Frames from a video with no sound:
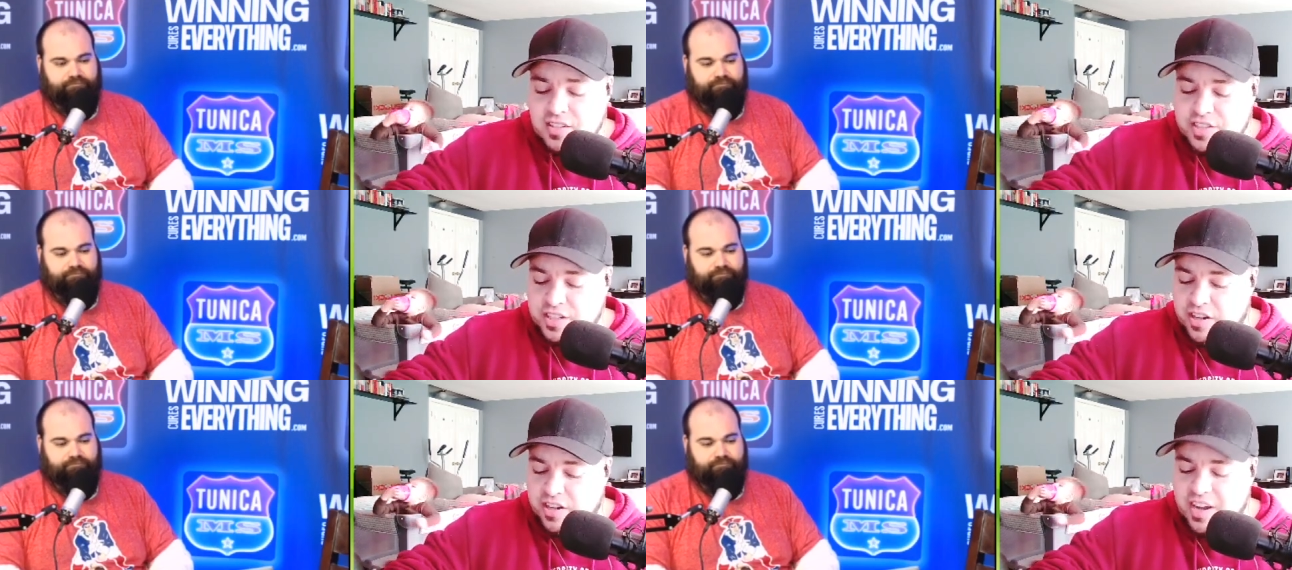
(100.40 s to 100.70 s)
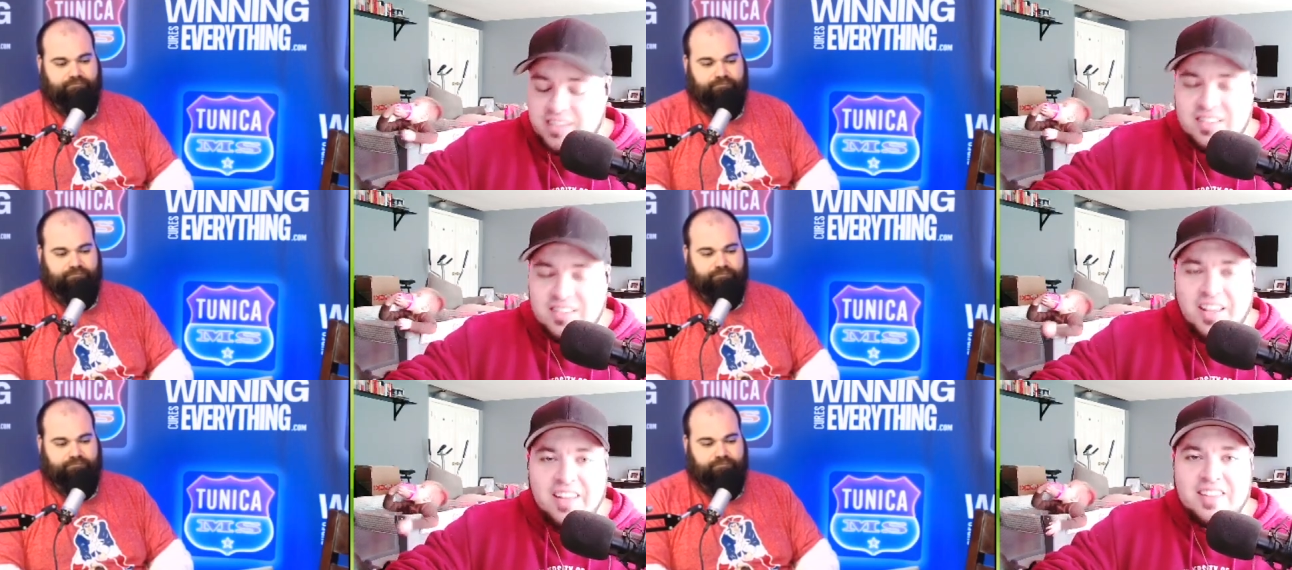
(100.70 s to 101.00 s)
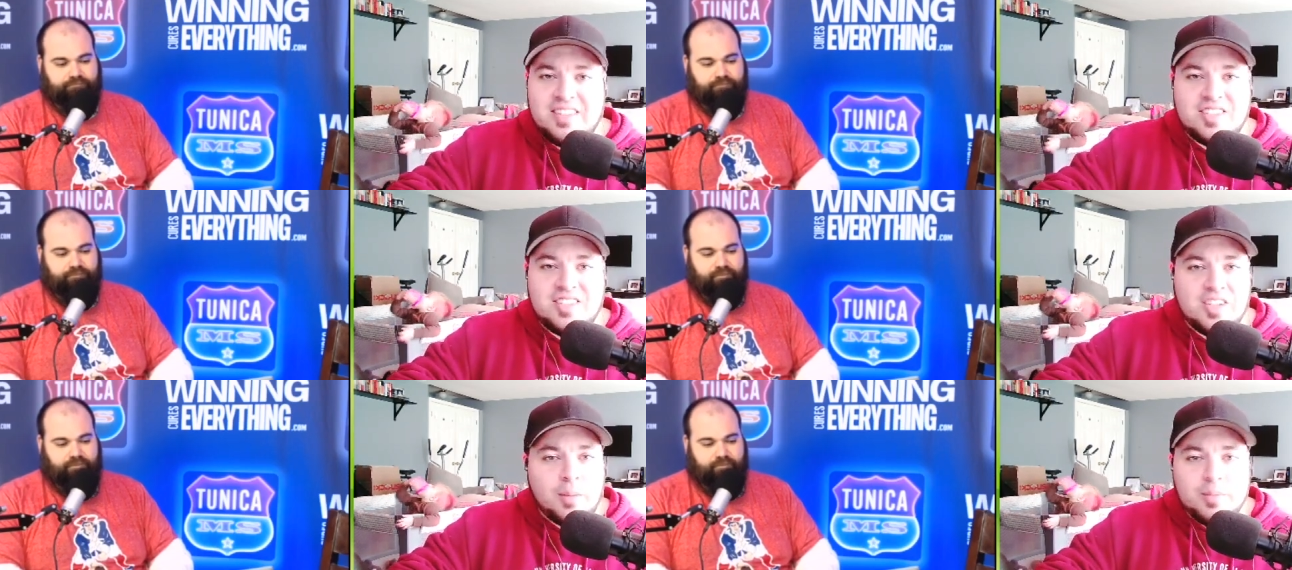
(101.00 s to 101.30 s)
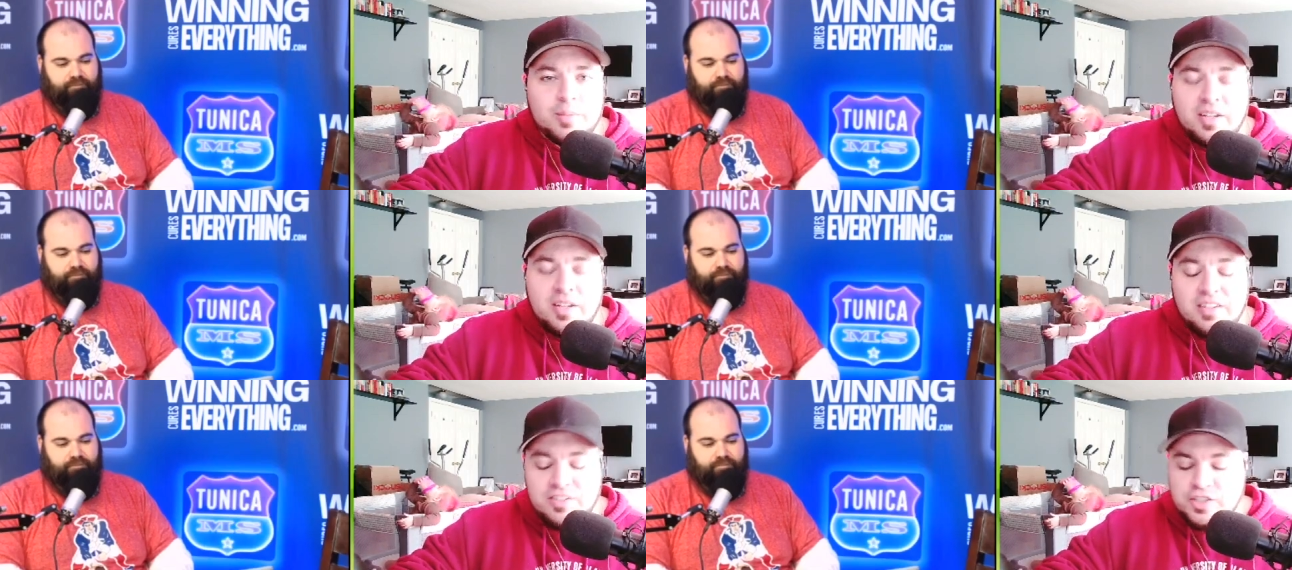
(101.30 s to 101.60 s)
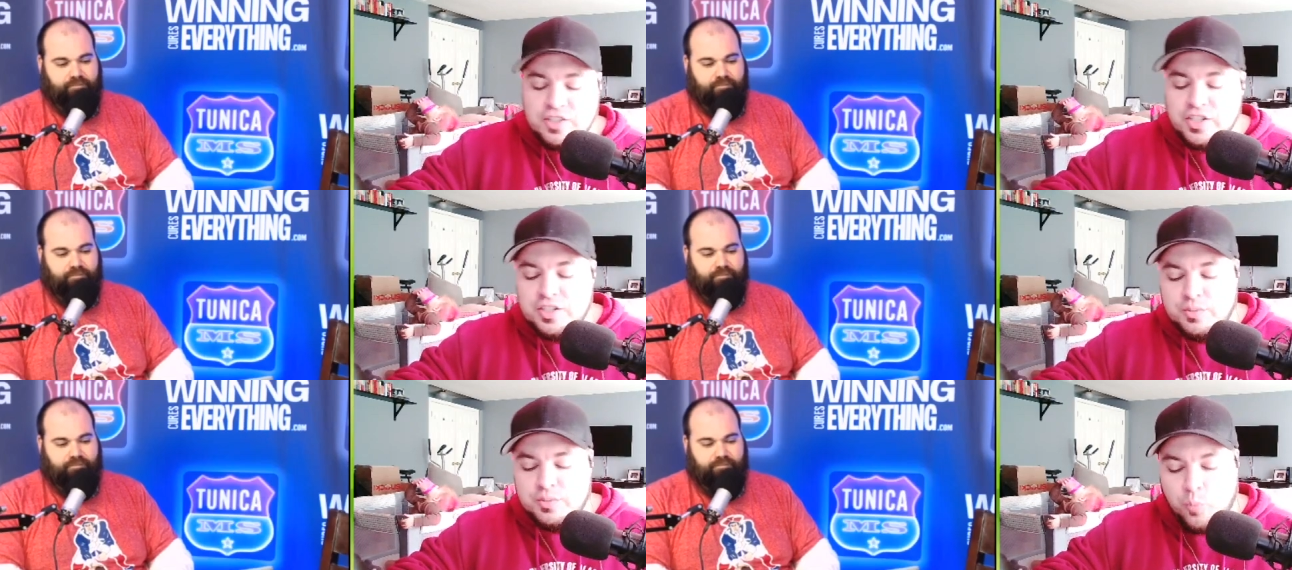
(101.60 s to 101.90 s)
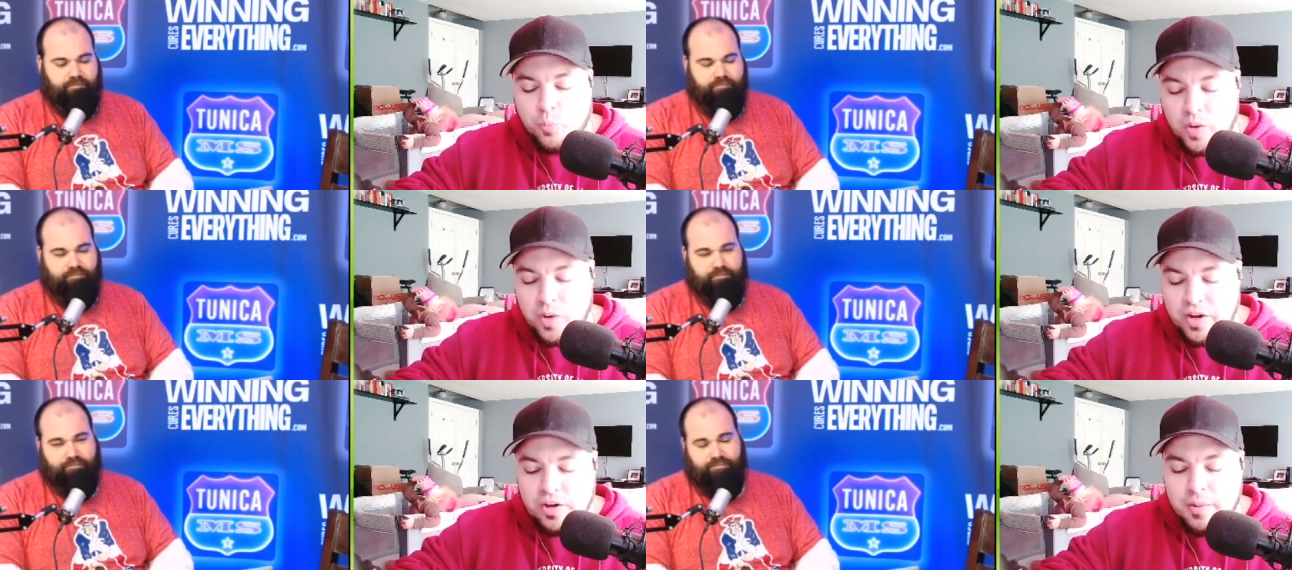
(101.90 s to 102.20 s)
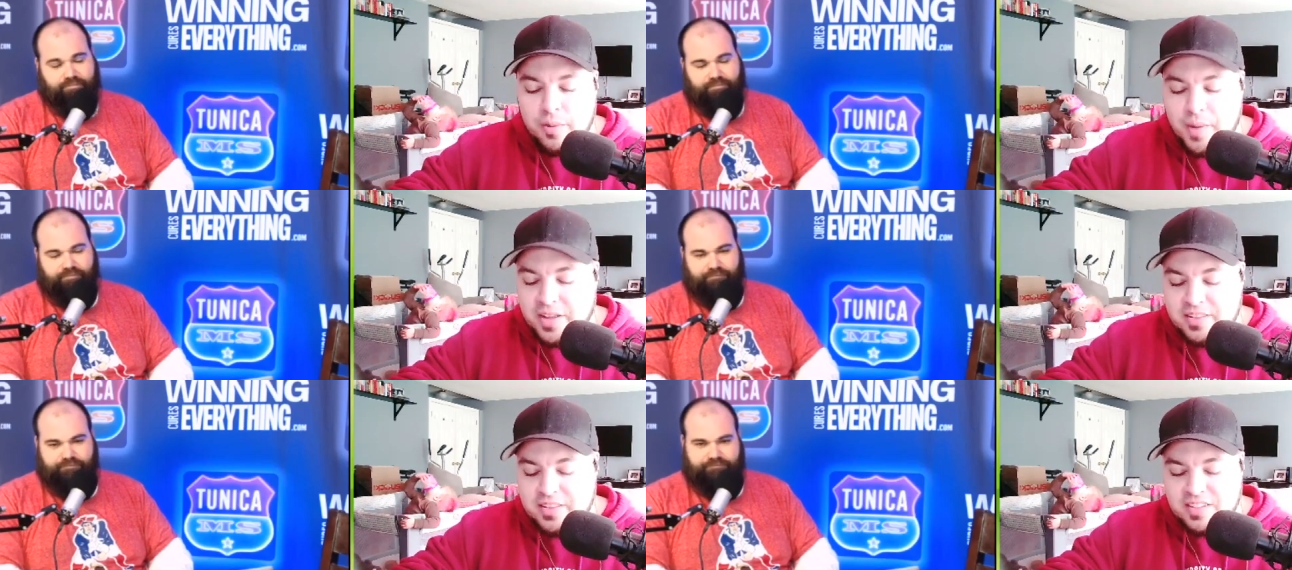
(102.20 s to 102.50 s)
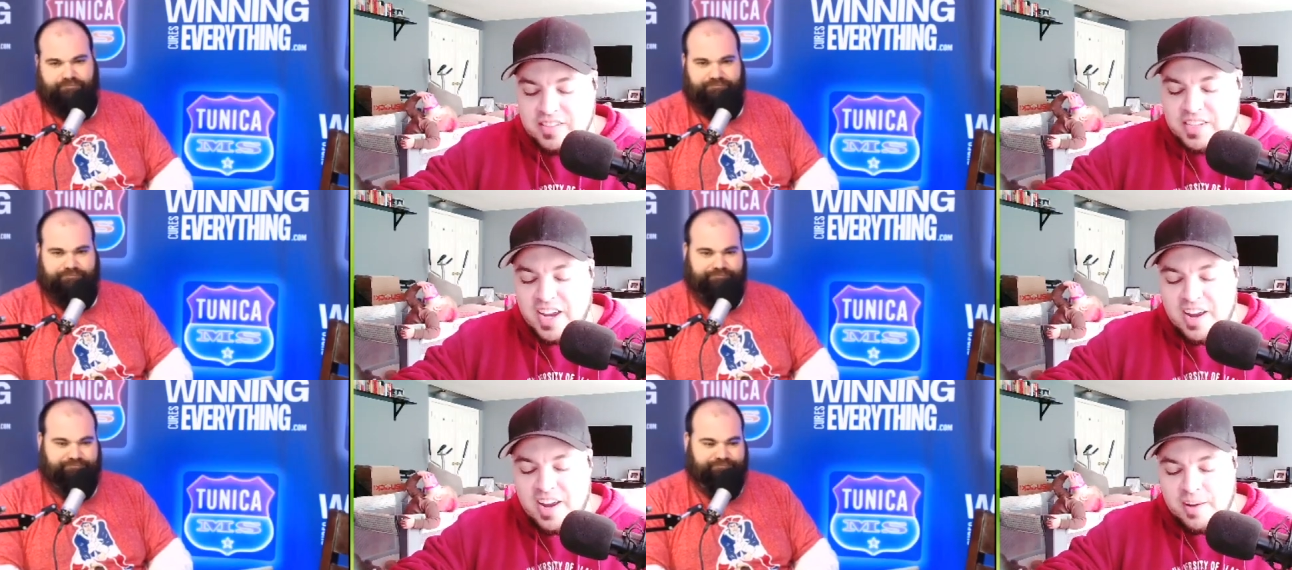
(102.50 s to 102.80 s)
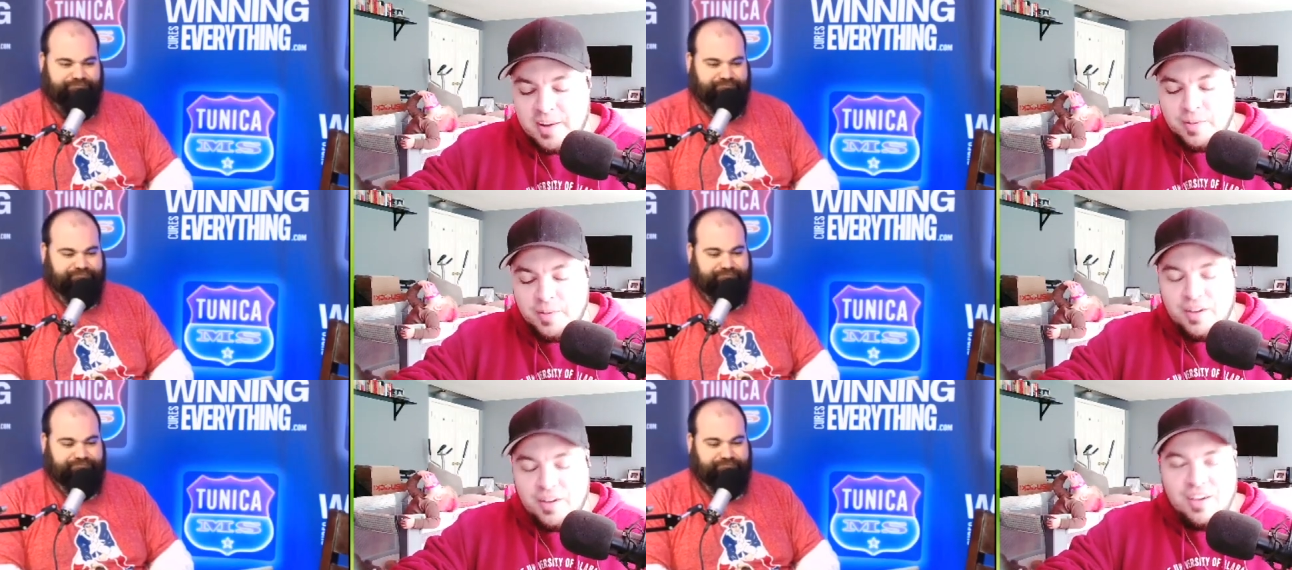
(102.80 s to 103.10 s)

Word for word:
Speaker 1: here. I, something is just weird about this game,